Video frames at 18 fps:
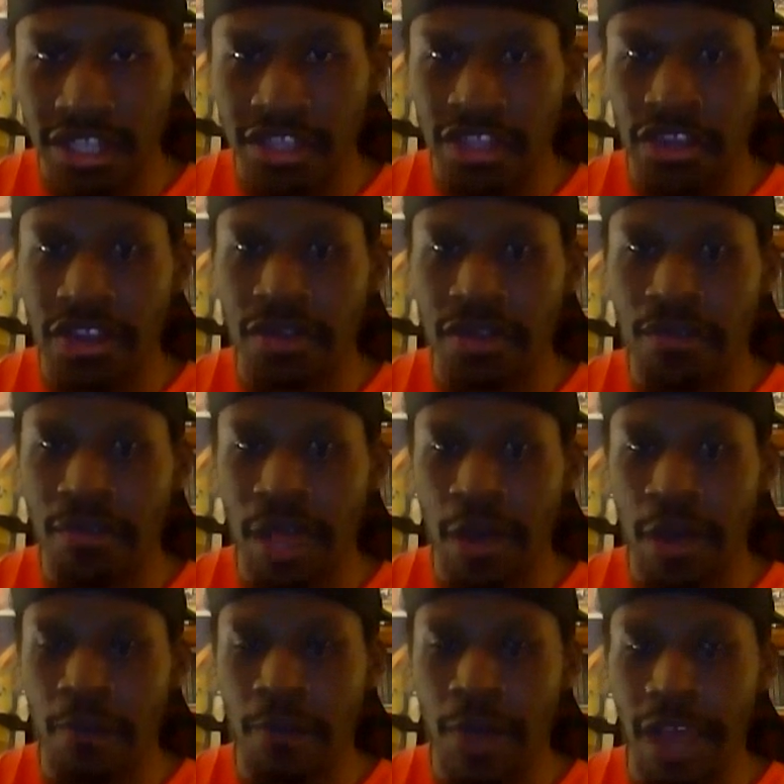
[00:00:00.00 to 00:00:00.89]
They're the
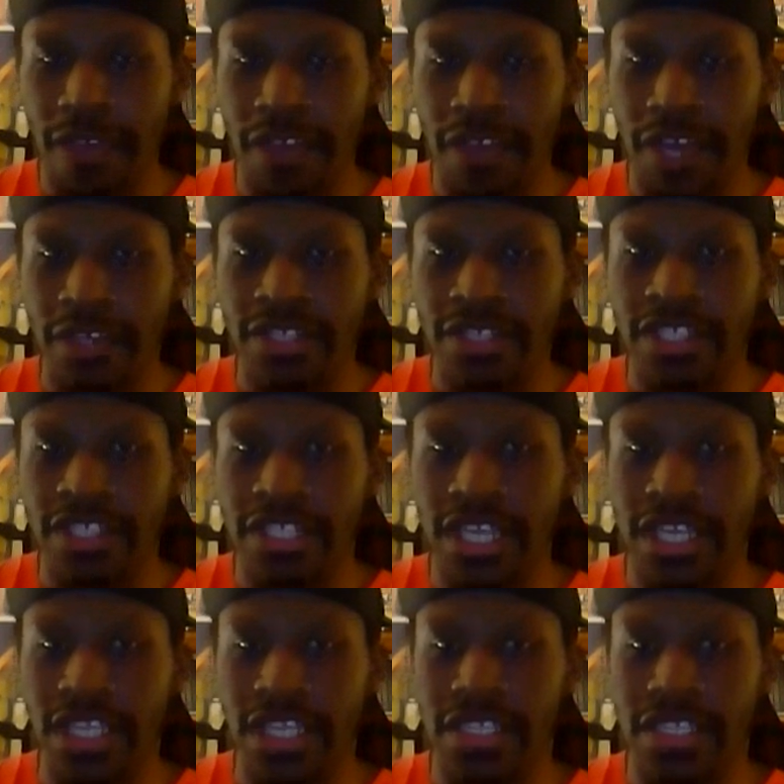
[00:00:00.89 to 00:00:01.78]
male bathhouse
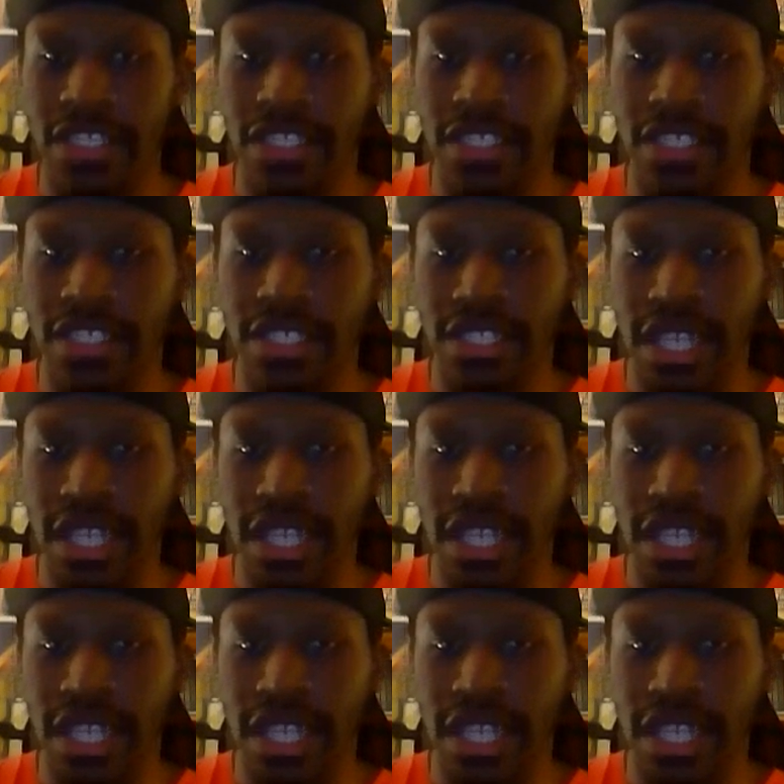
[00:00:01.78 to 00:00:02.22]
attendants.